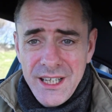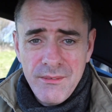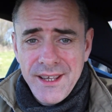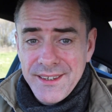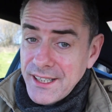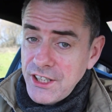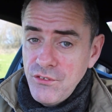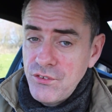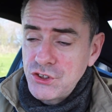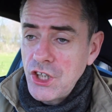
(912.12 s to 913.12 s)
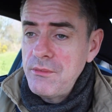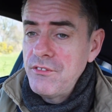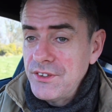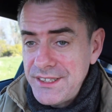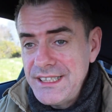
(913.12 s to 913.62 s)
But anyway, thank you for
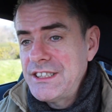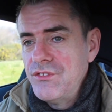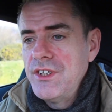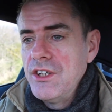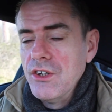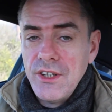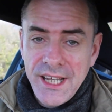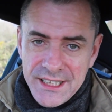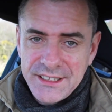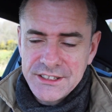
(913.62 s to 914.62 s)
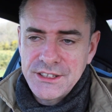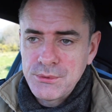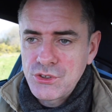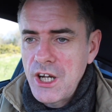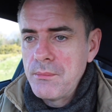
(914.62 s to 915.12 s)
joining me for this video. Hit the
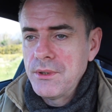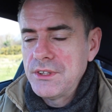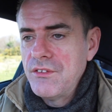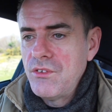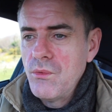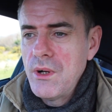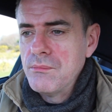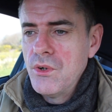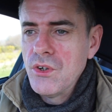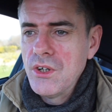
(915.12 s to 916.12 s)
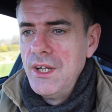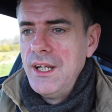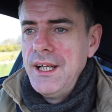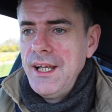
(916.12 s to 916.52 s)
subscribe button if you want more.